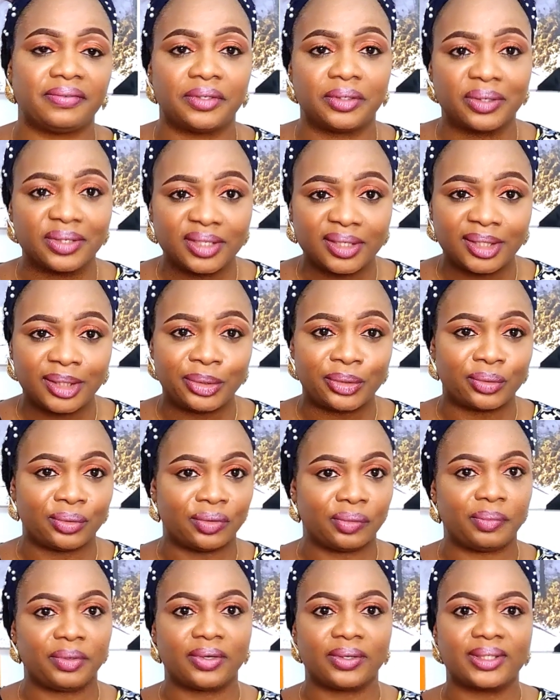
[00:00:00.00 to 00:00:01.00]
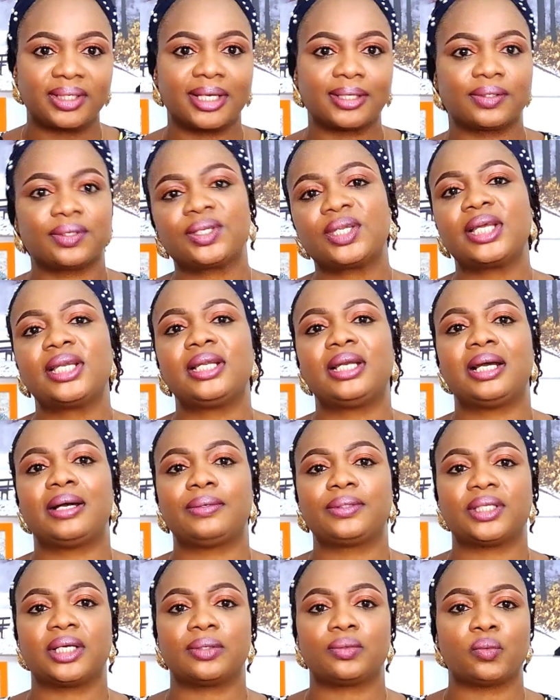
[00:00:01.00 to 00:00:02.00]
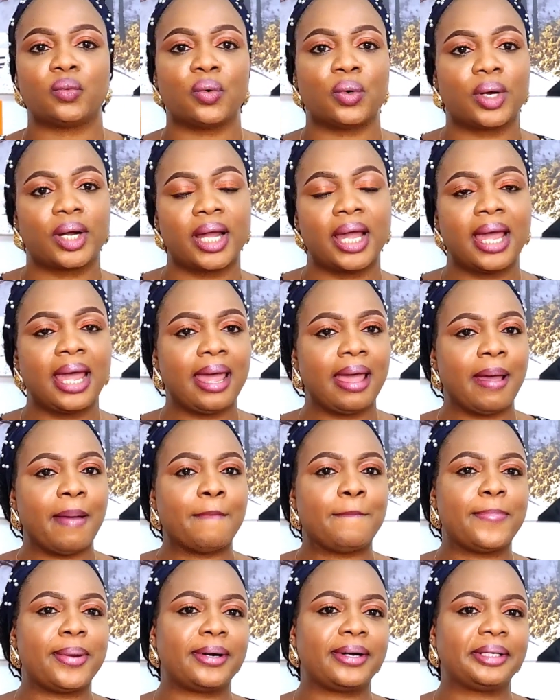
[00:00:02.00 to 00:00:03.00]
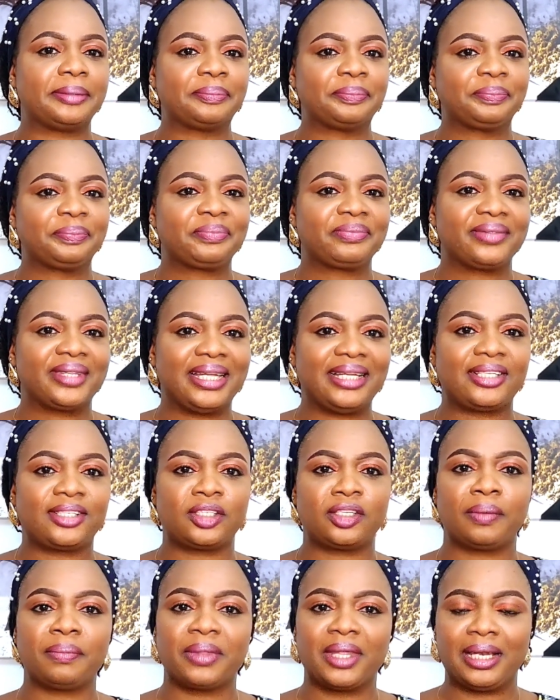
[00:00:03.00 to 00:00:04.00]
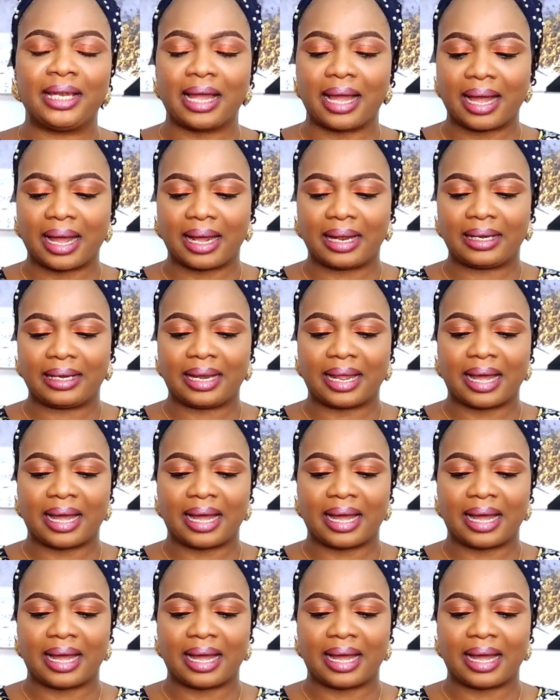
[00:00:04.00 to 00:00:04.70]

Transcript: He doesn't need to know because I started it out at work, but it's something that